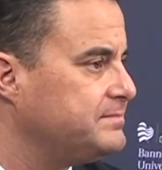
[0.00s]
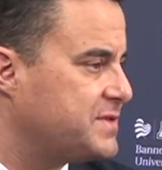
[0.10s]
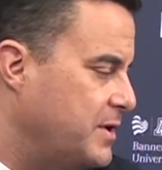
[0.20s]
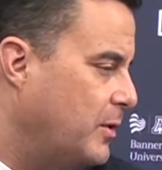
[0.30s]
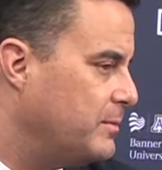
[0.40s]

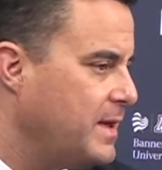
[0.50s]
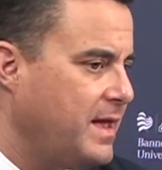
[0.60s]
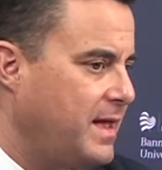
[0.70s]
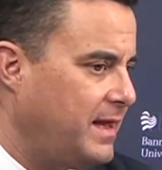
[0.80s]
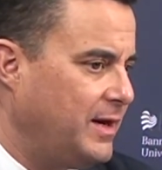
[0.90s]
So,
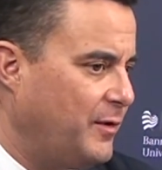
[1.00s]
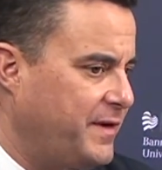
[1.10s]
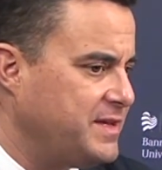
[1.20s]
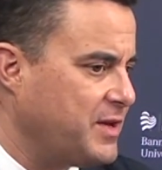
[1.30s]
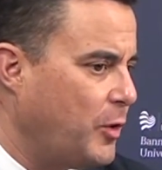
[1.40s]
you know, if
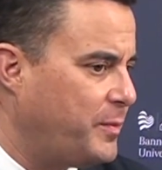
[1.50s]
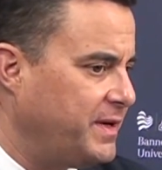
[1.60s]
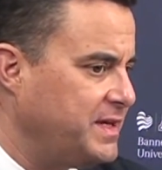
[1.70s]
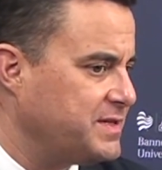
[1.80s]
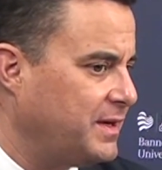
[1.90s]
he's open,
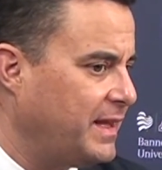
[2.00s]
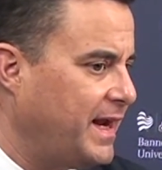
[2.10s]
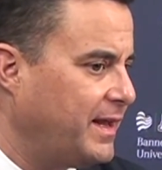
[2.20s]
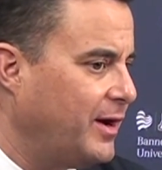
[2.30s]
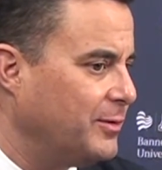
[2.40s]
he's going to let
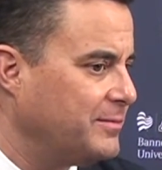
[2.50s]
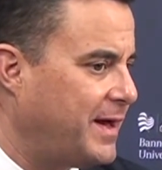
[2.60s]
it go.